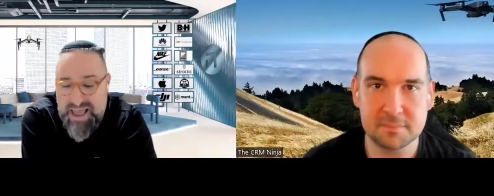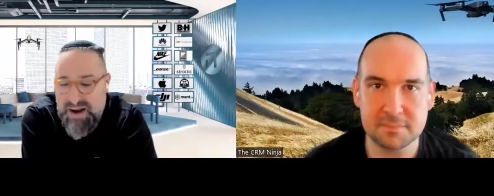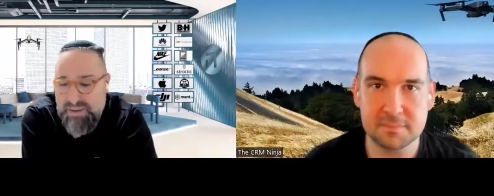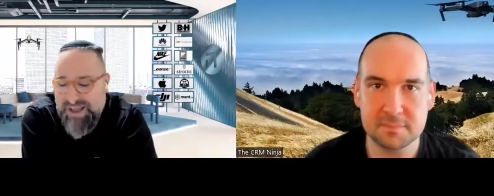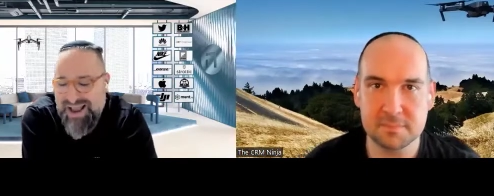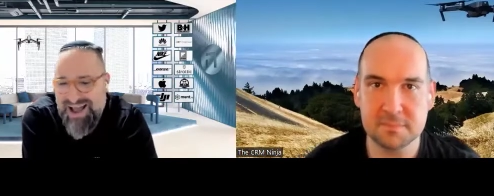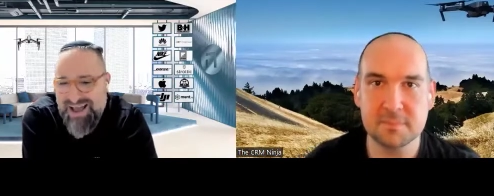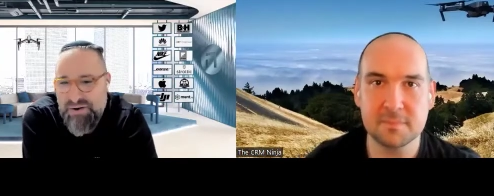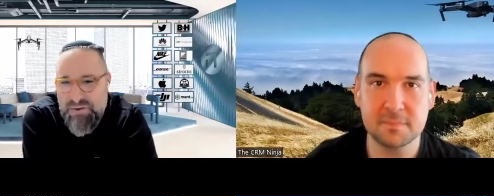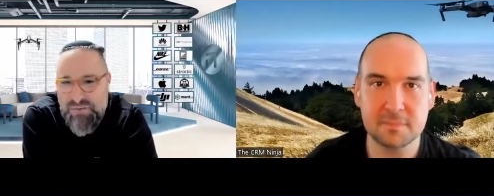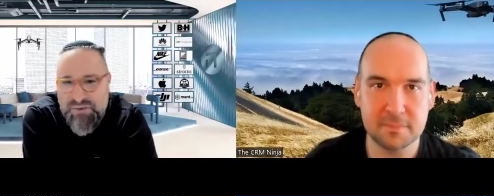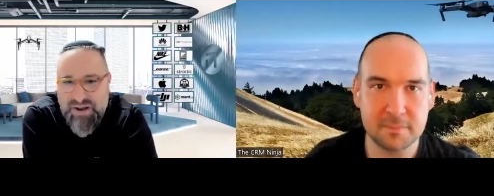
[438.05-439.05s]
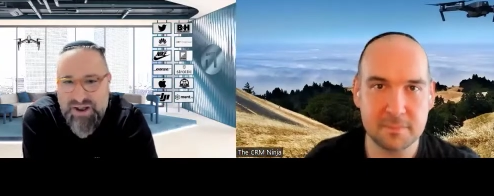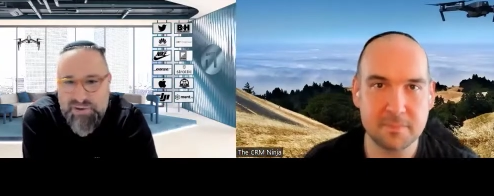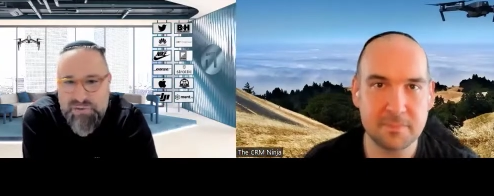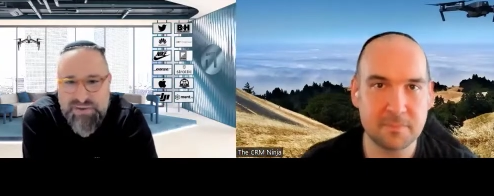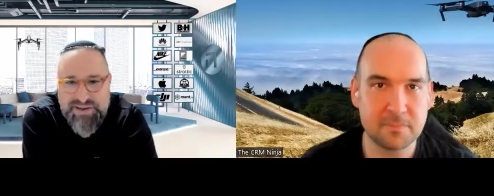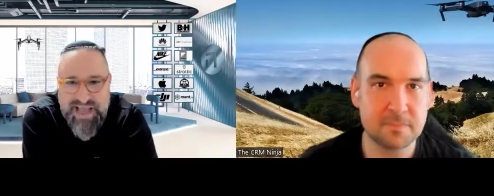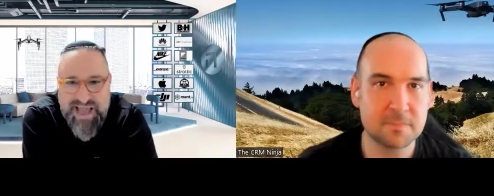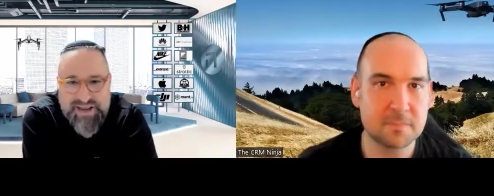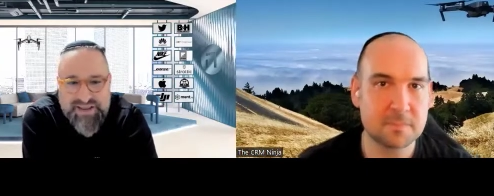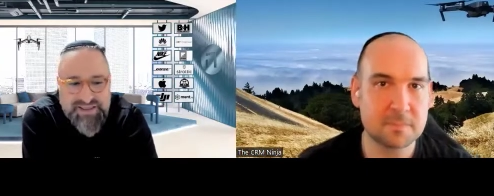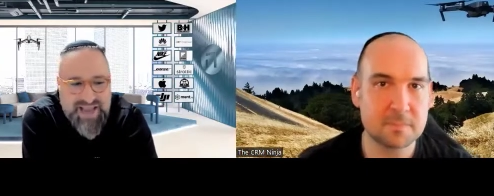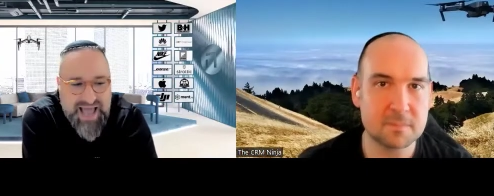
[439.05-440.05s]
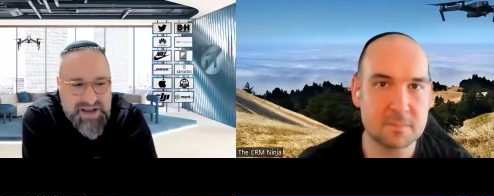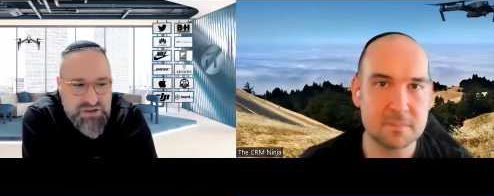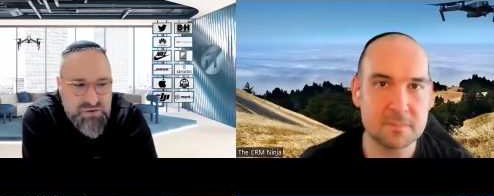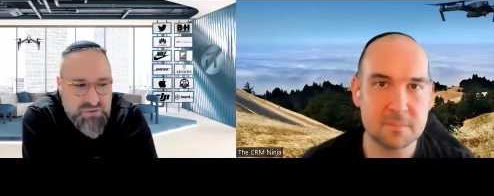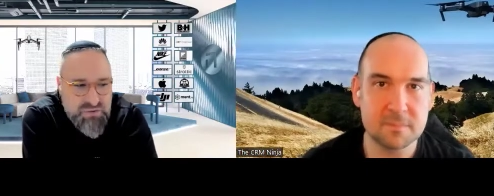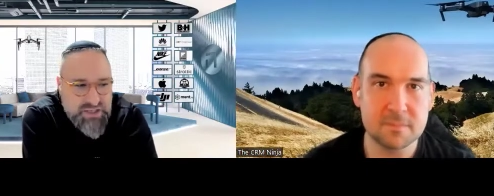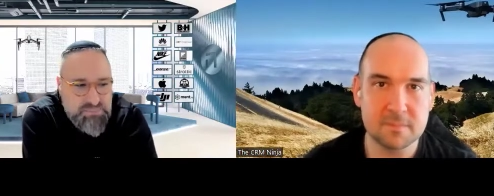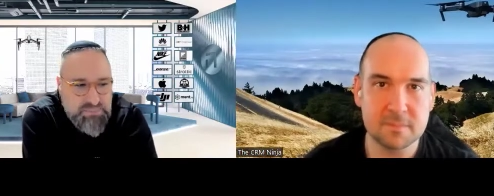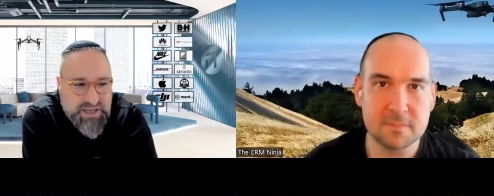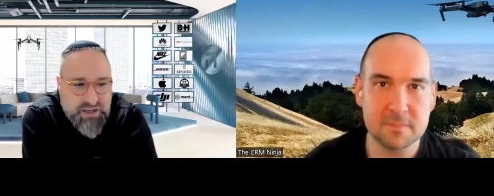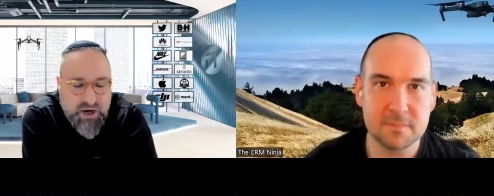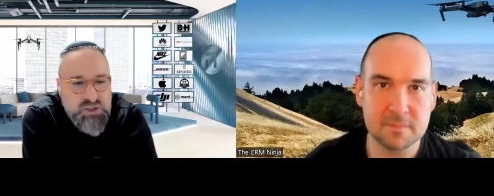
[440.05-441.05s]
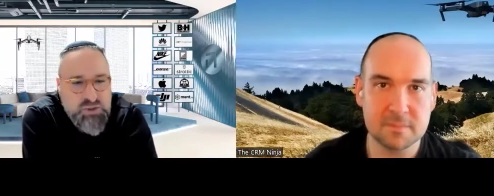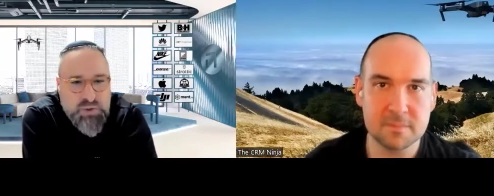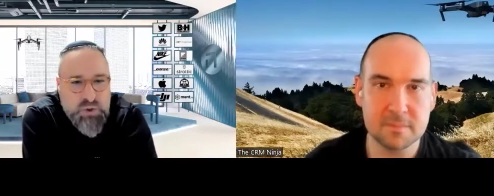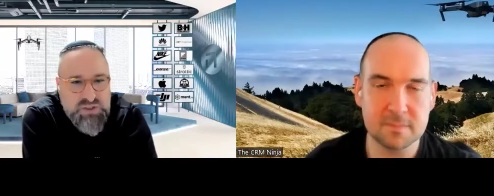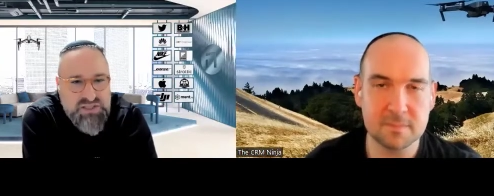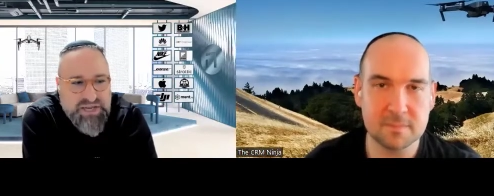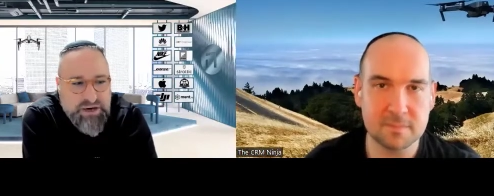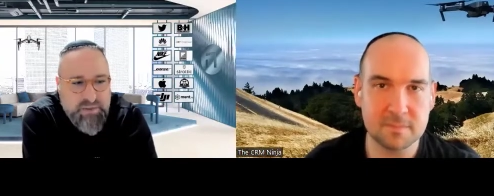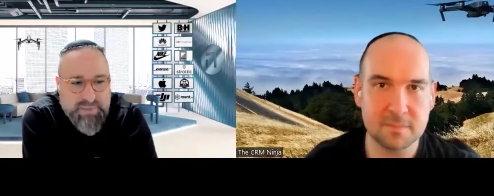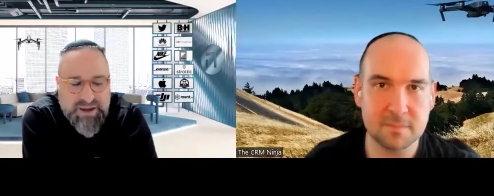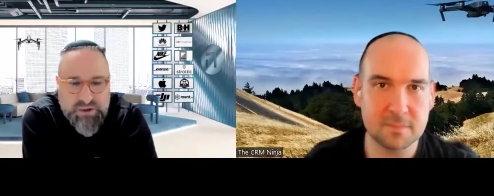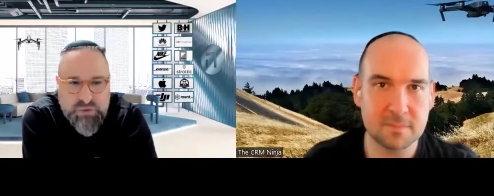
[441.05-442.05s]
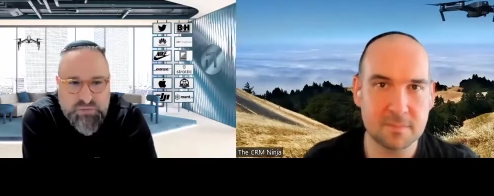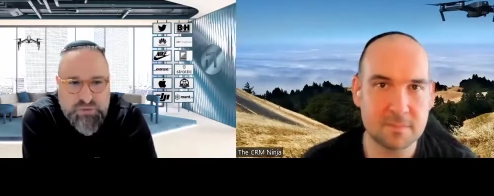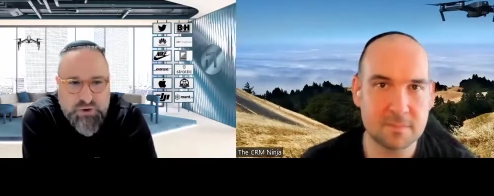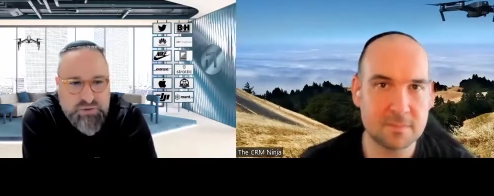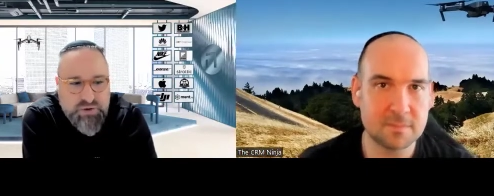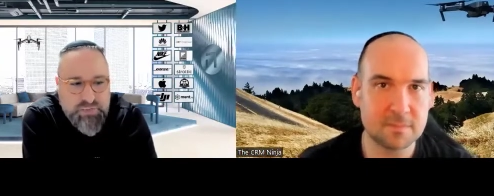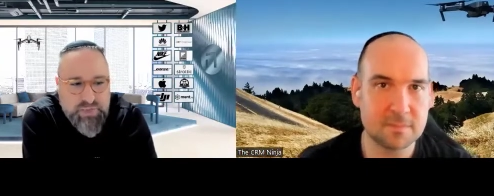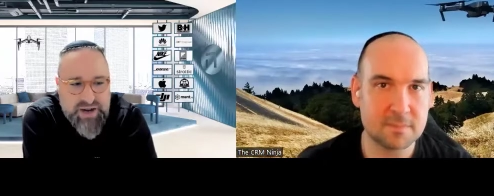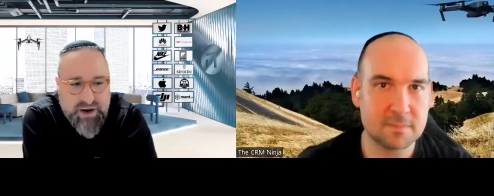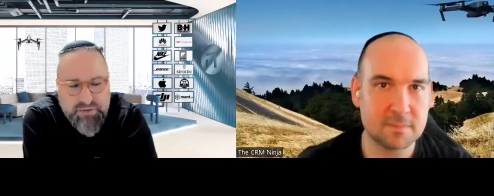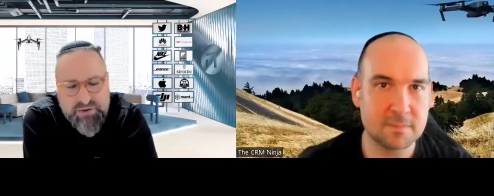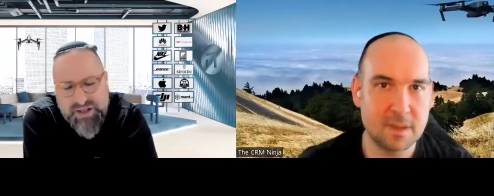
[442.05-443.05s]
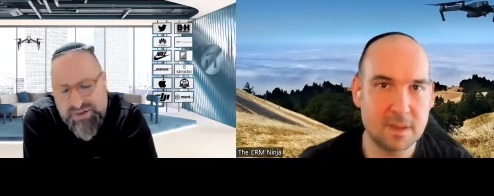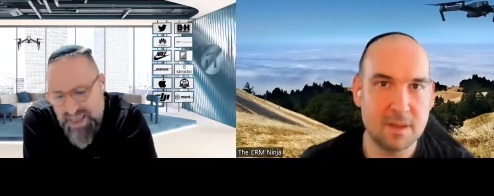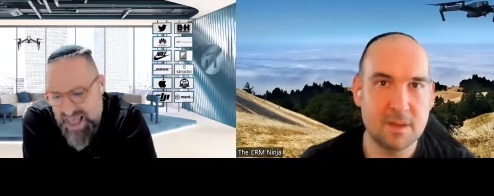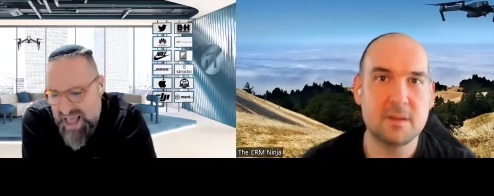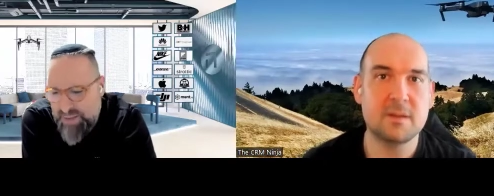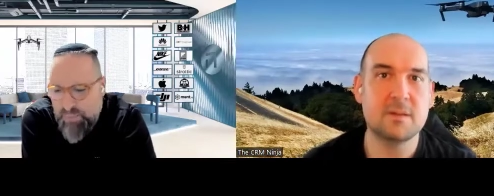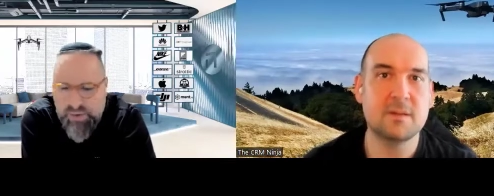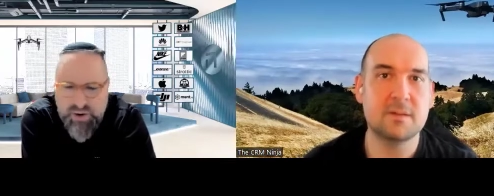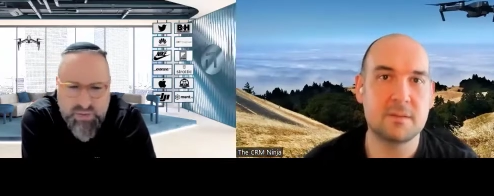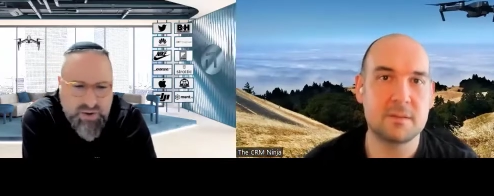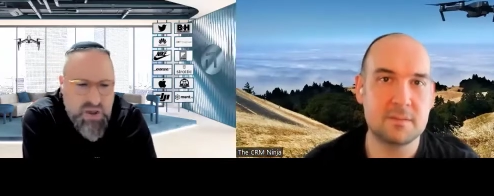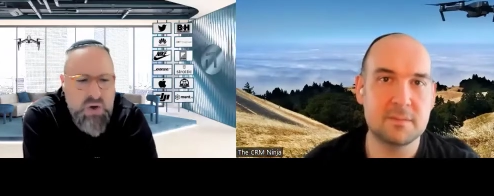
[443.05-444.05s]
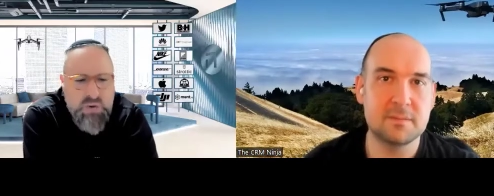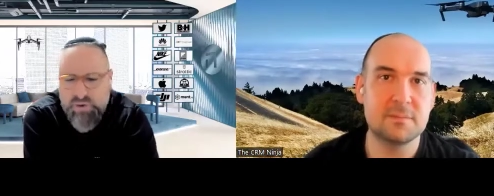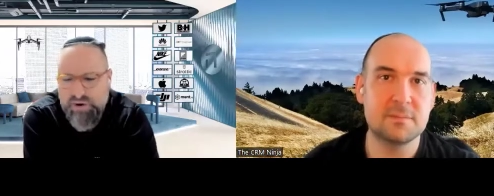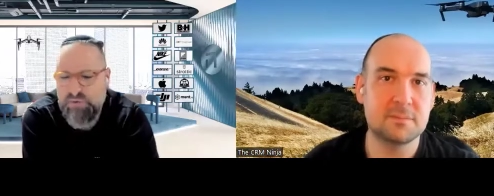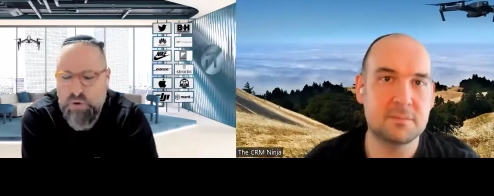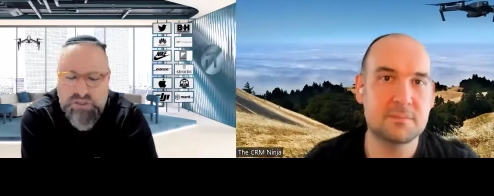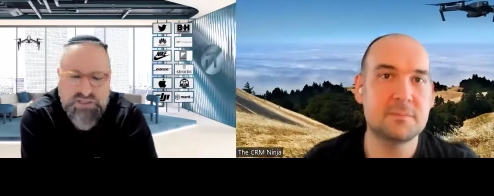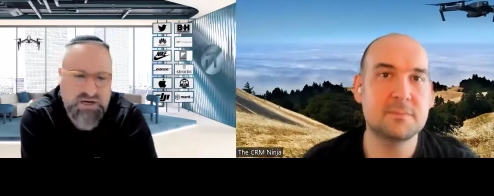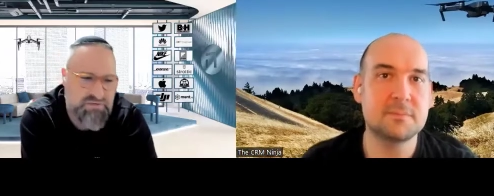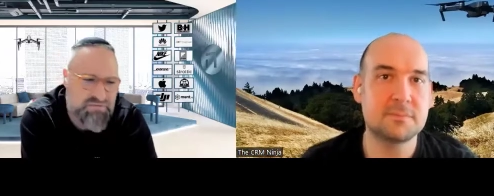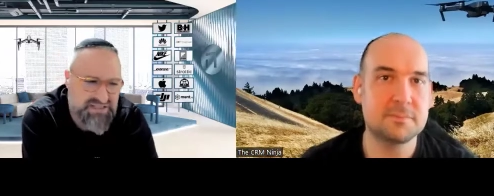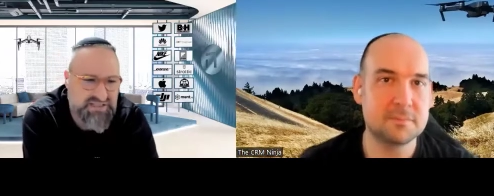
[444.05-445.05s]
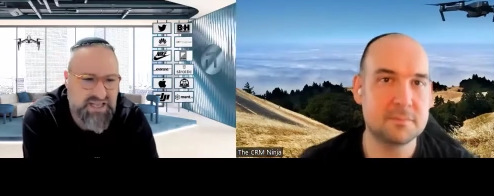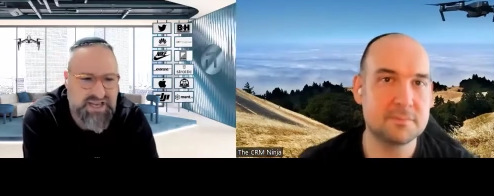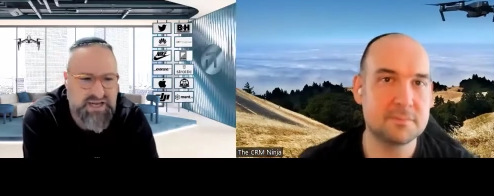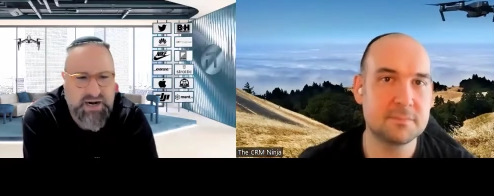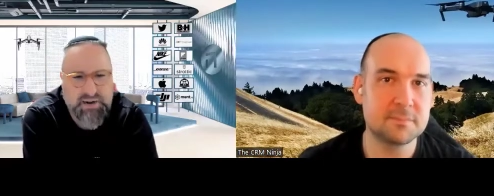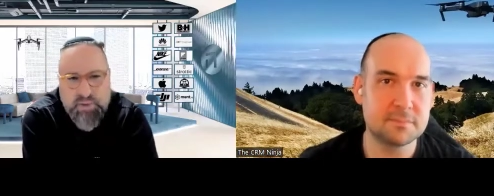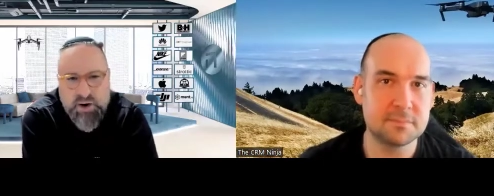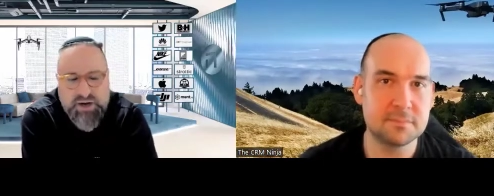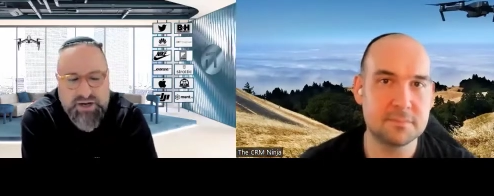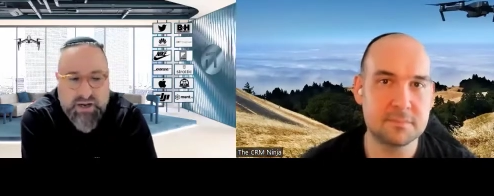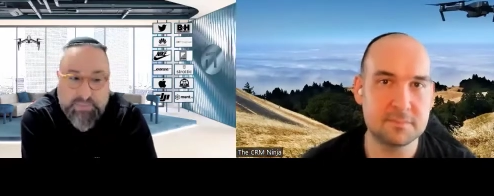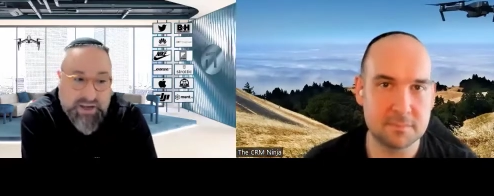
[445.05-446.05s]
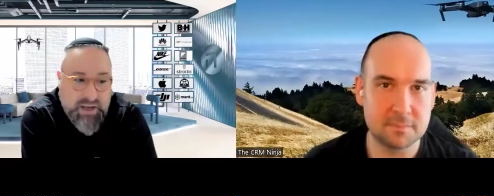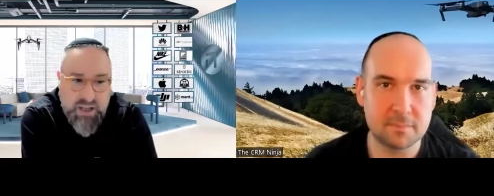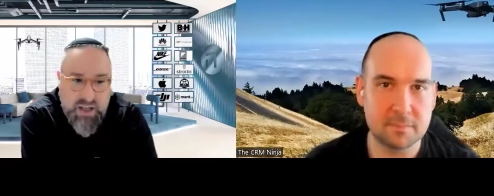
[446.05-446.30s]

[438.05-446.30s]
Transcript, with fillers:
Speaker 1: And I'm like, I don't, I don't get it. Like, how do you expect entrepreneurs to hear about you if you're under the radar? And they're like, yeah, but we don't want to, we want to focus on investing, not on marketing. I'm like,